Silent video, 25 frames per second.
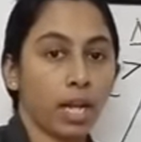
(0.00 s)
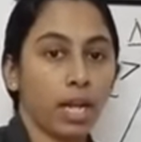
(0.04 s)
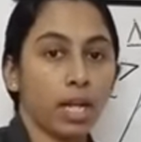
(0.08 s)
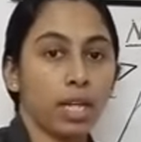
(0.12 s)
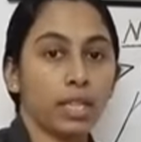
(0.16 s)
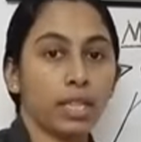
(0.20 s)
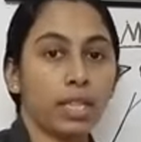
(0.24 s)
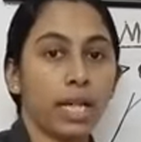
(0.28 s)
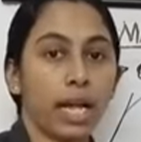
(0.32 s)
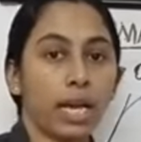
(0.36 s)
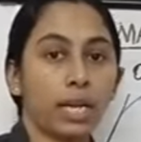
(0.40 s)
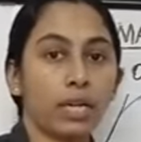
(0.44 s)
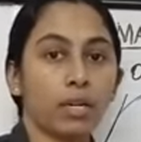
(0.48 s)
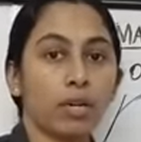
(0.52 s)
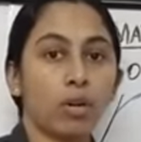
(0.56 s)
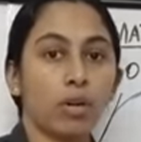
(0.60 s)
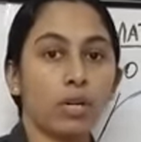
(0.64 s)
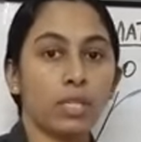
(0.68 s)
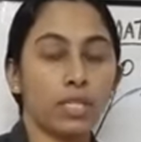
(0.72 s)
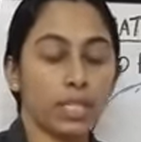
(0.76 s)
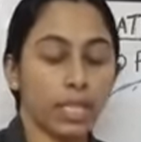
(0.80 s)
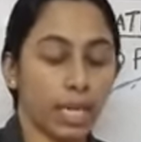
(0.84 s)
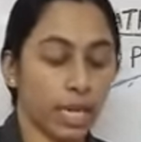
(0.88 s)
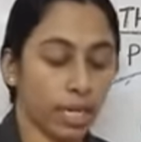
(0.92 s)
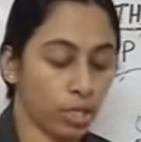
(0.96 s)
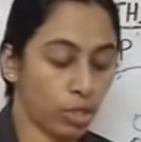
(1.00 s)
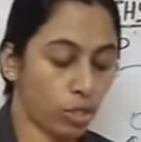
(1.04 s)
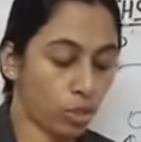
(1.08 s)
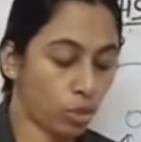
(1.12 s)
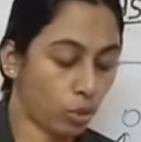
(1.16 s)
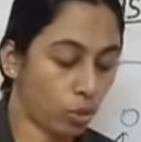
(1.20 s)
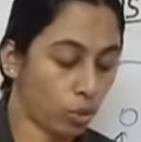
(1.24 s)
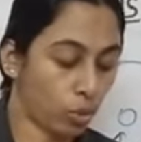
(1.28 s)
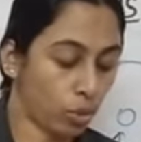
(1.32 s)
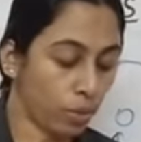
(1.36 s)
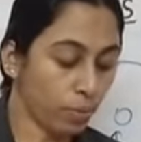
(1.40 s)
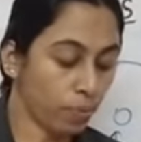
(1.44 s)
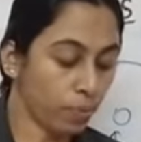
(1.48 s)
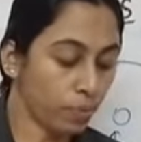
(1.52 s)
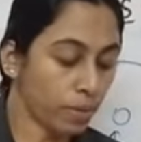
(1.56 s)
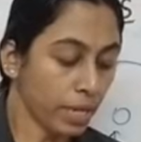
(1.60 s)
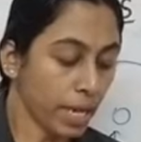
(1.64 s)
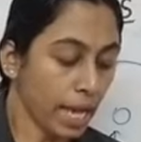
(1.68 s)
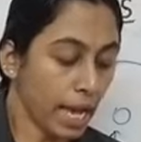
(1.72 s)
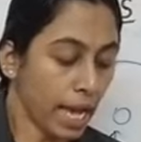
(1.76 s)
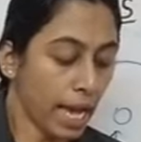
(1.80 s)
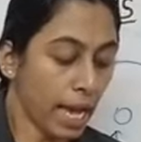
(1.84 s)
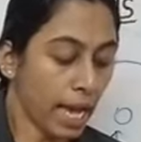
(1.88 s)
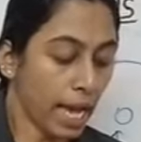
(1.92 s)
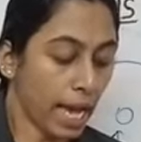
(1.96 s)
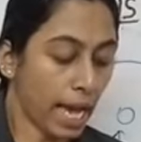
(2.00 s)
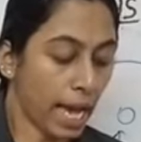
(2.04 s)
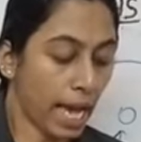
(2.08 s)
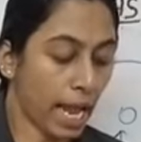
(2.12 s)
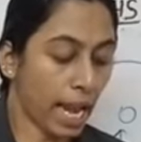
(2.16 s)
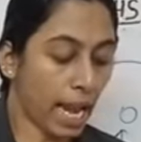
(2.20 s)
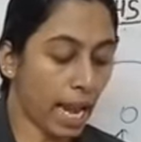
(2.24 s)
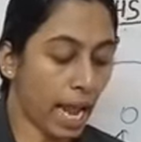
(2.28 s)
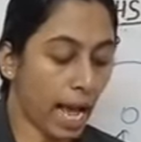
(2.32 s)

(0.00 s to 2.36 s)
Then question 2. A